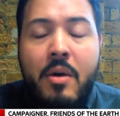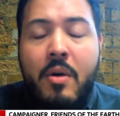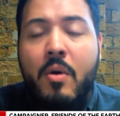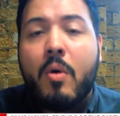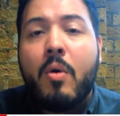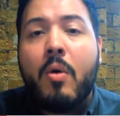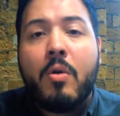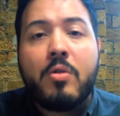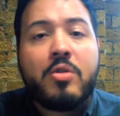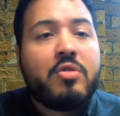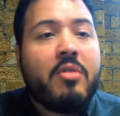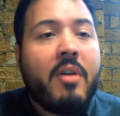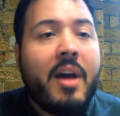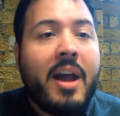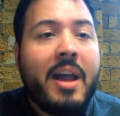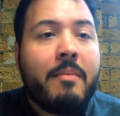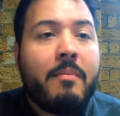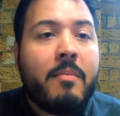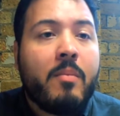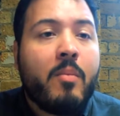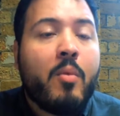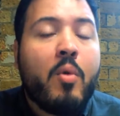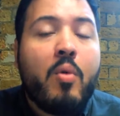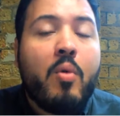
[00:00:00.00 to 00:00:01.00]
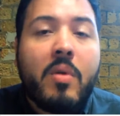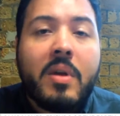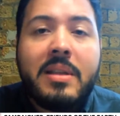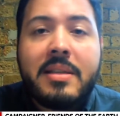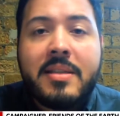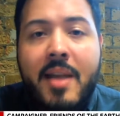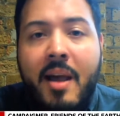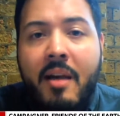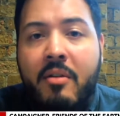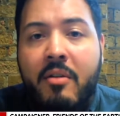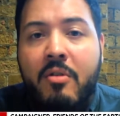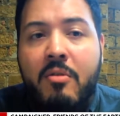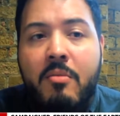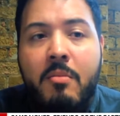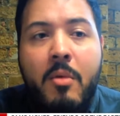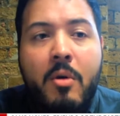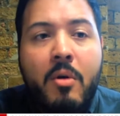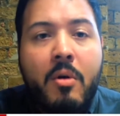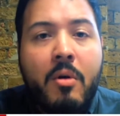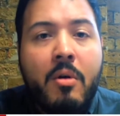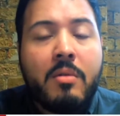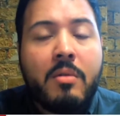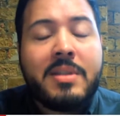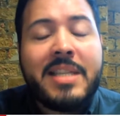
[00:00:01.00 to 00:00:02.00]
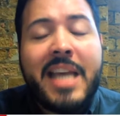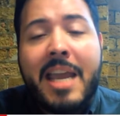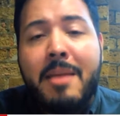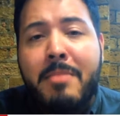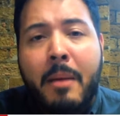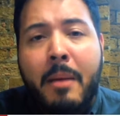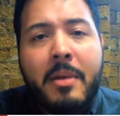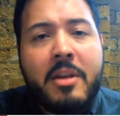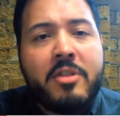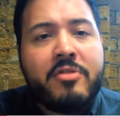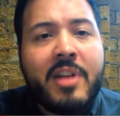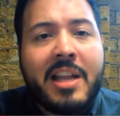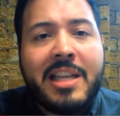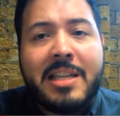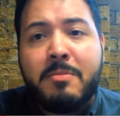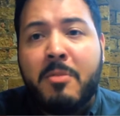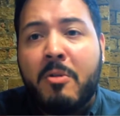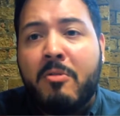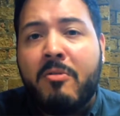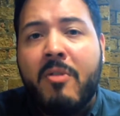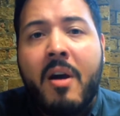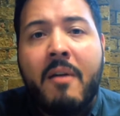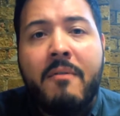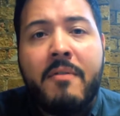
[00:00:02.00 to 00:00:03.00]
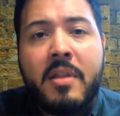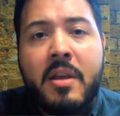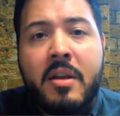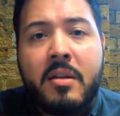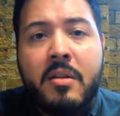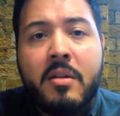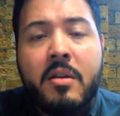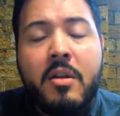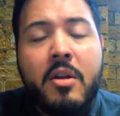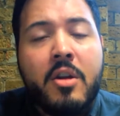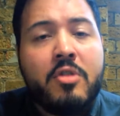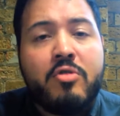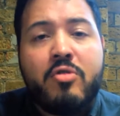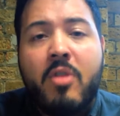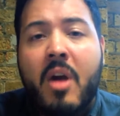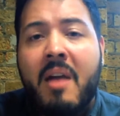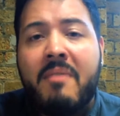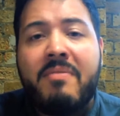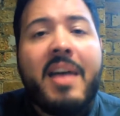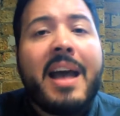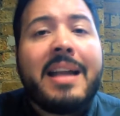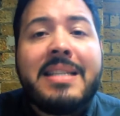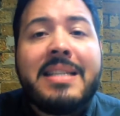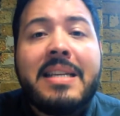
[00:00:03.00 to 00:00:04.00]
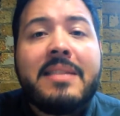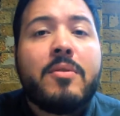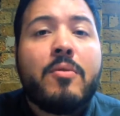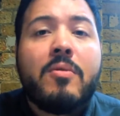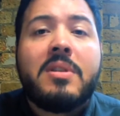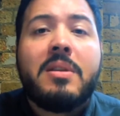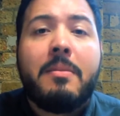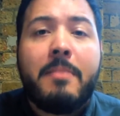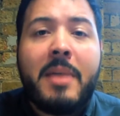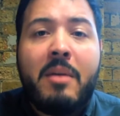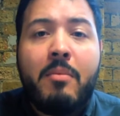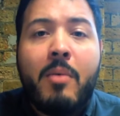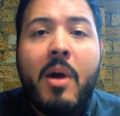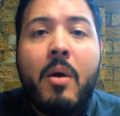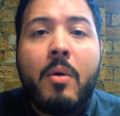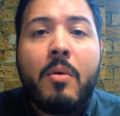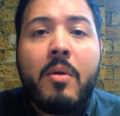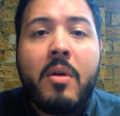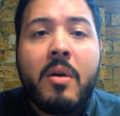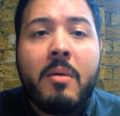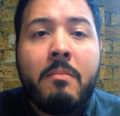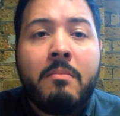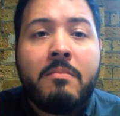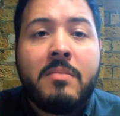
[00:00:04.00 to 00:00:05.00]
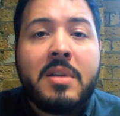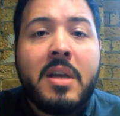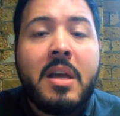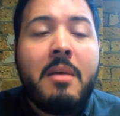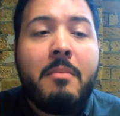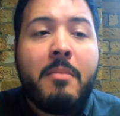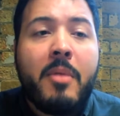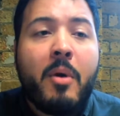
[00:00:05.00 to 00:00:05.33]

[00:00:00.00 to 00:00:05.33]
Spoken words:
or try and walk and cycle more, take public transport rather than drive. That is all to be welcomed.